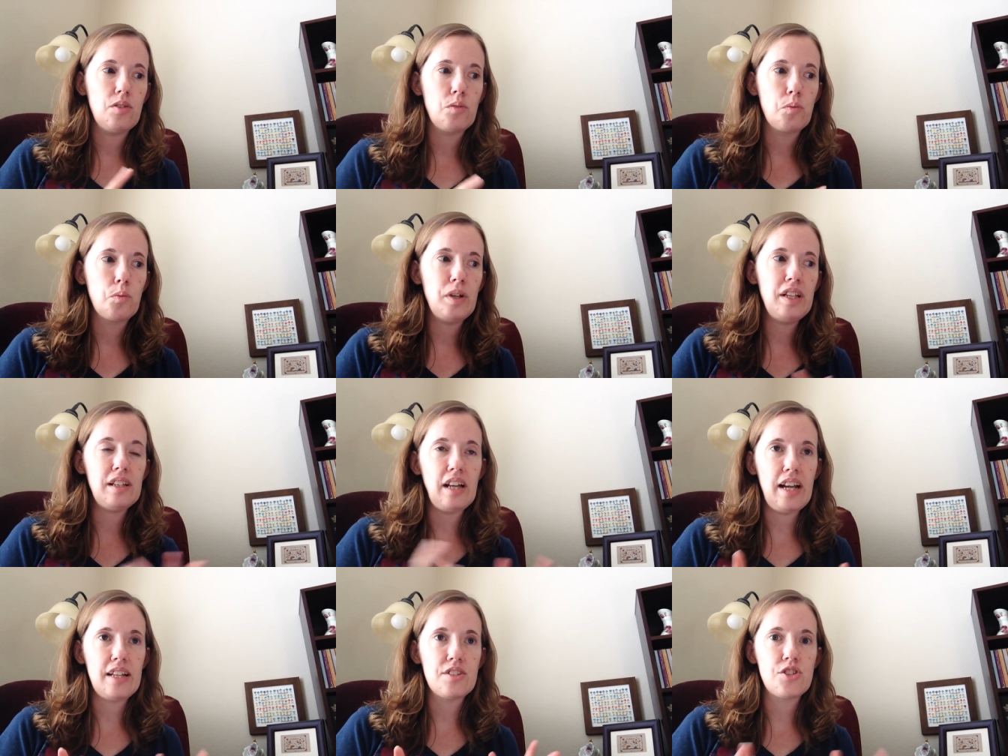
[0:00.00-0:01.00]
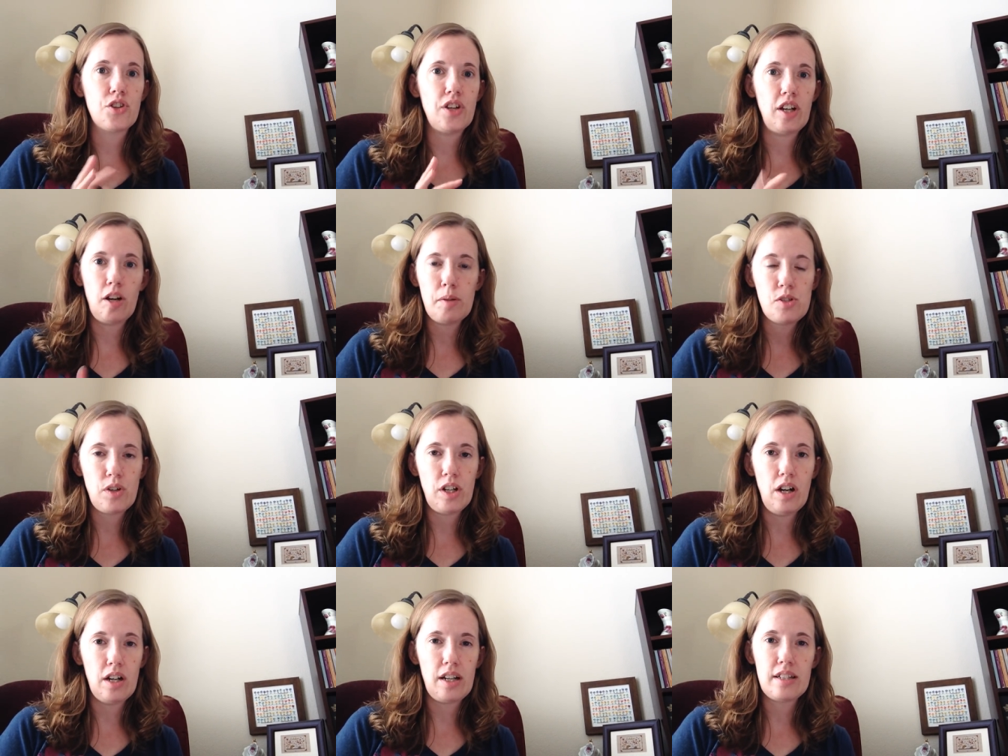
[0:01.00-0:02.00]
realized during arbitrary
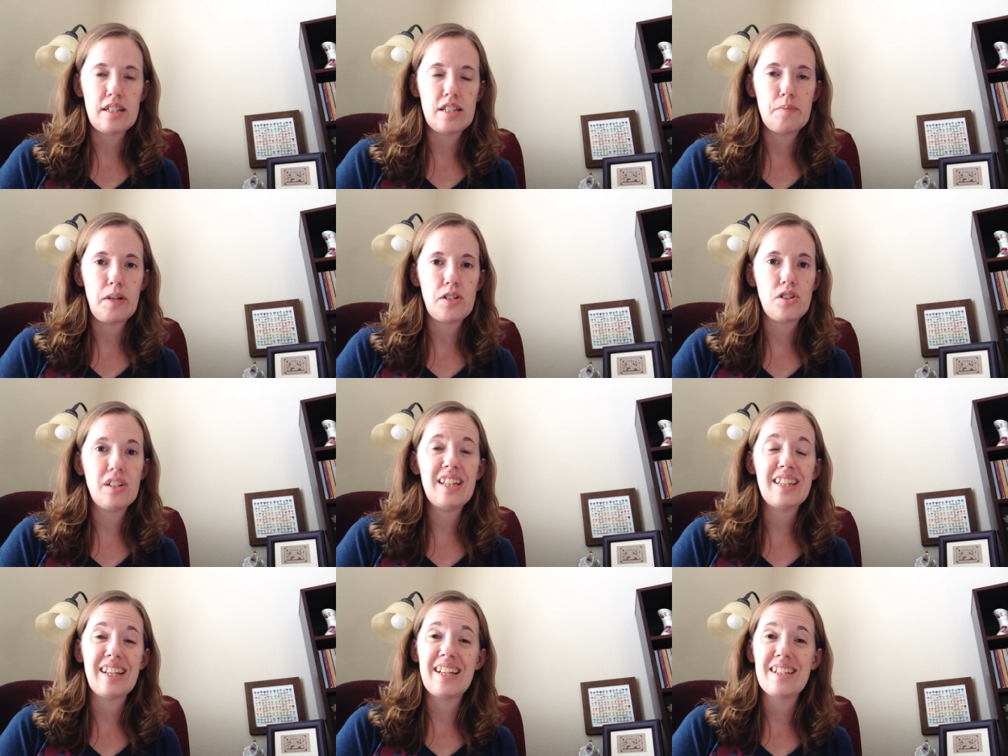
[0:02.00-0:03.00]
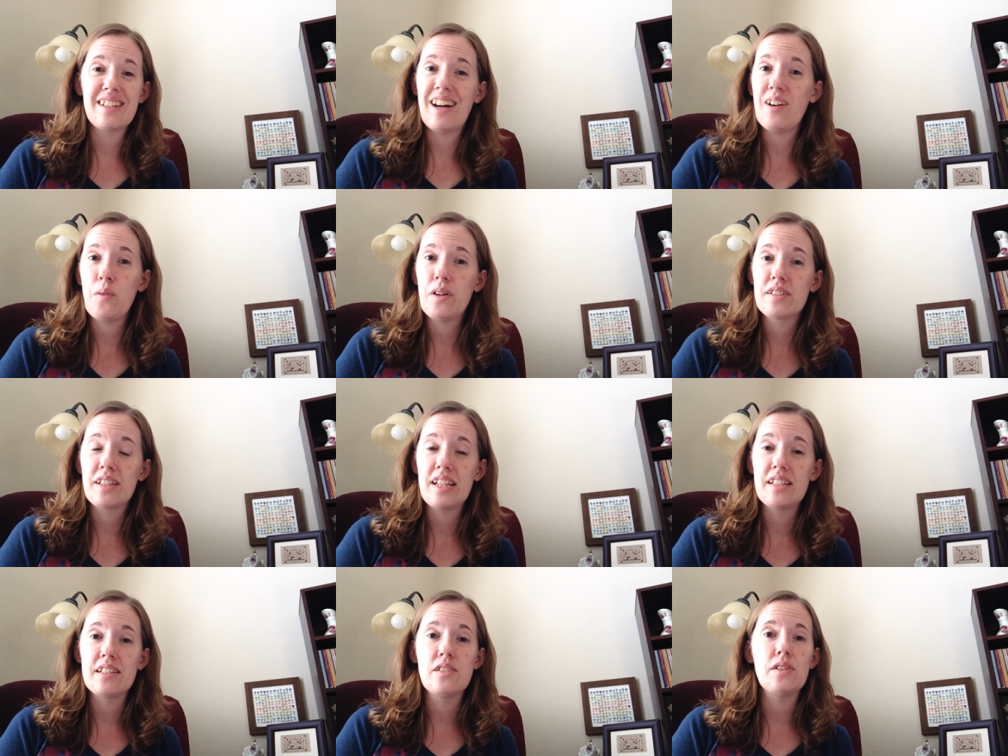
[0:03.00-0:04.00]
August especially that I did not want to
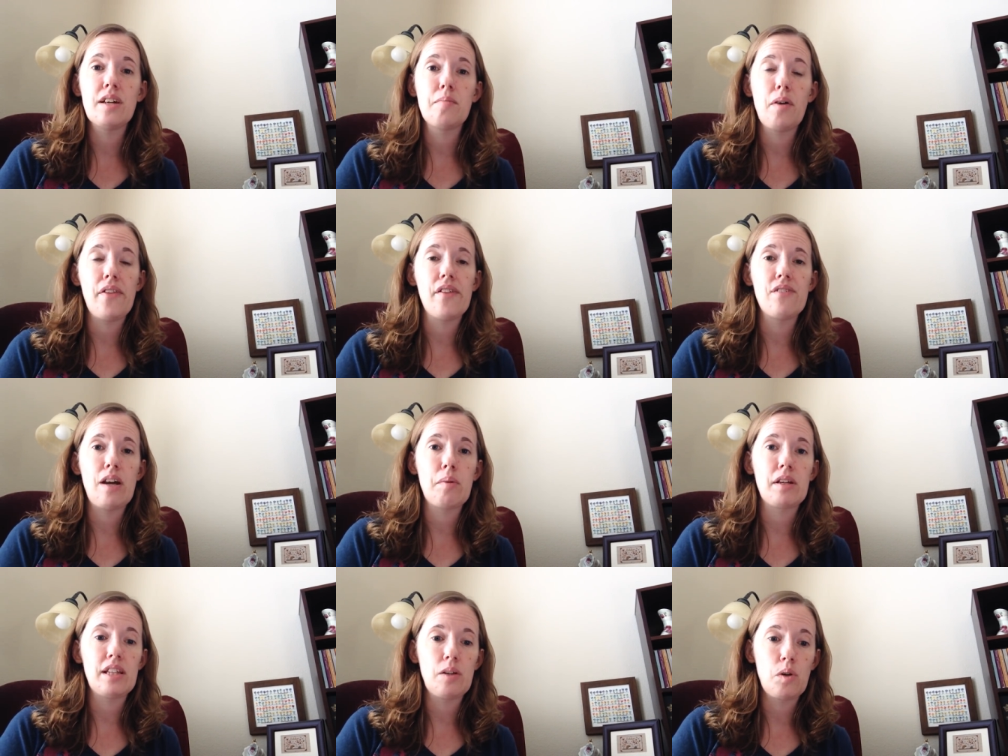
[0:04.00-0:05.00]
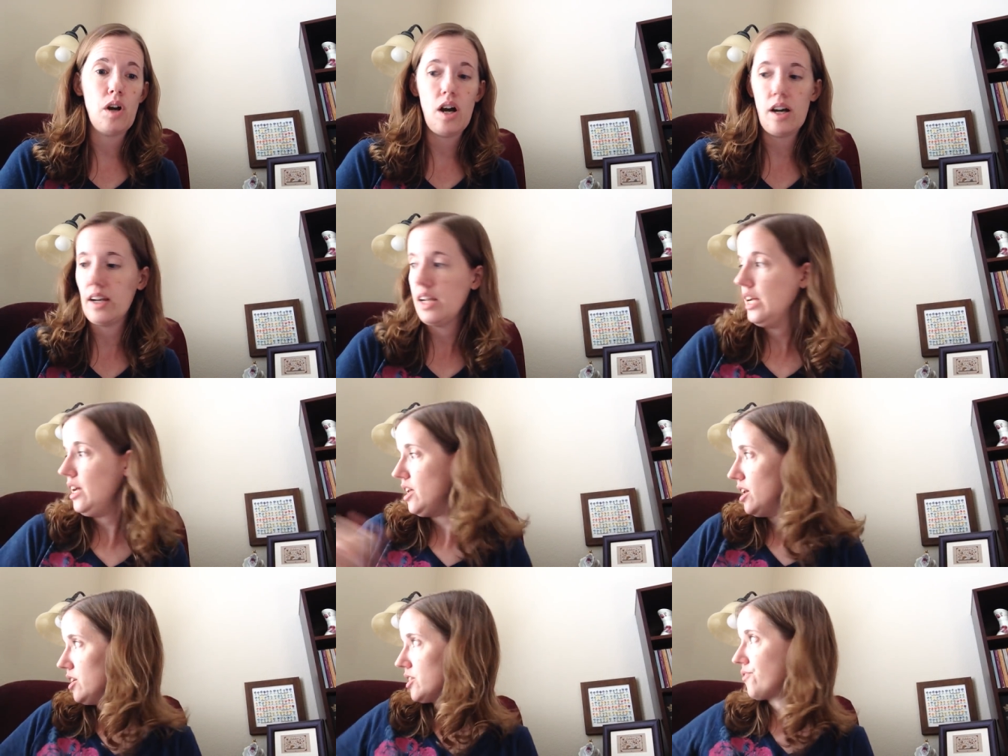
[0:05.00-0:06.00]
continue them on the fabric they were on.
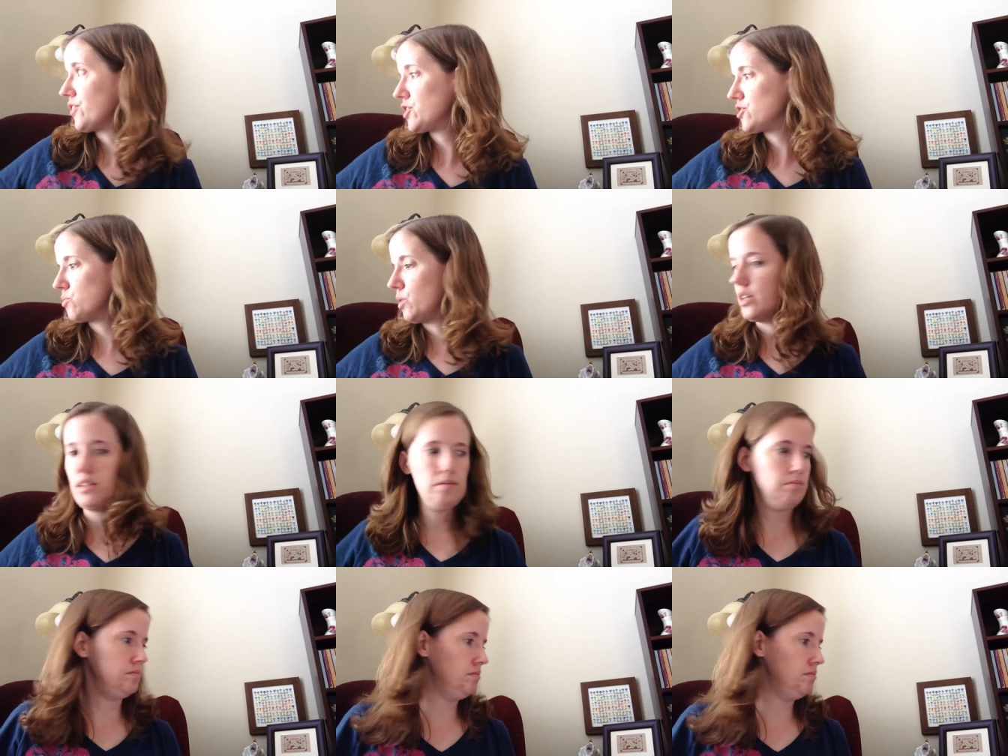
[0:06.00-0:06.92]
The first one